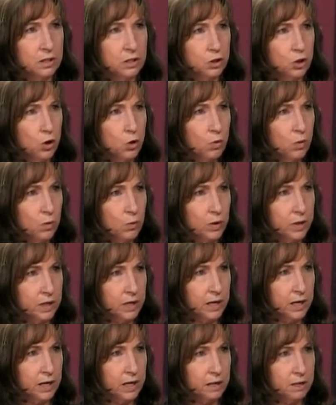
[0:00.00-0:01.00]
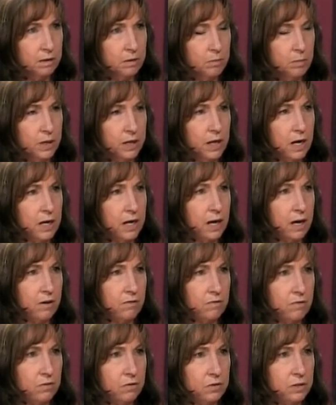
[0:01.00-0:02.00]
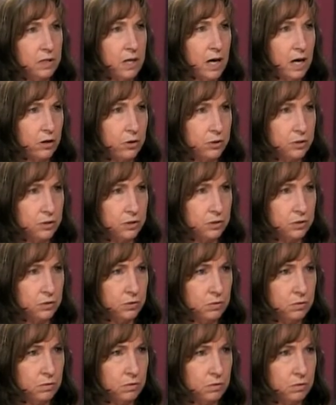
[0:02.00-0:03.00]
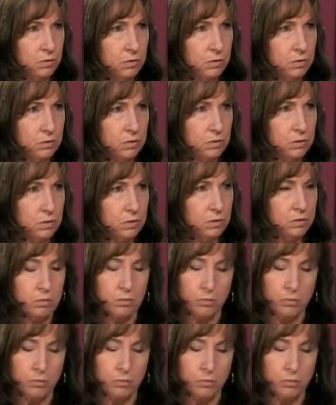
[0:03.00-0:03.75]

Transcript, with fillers: know what we need, but not have the dollars to right.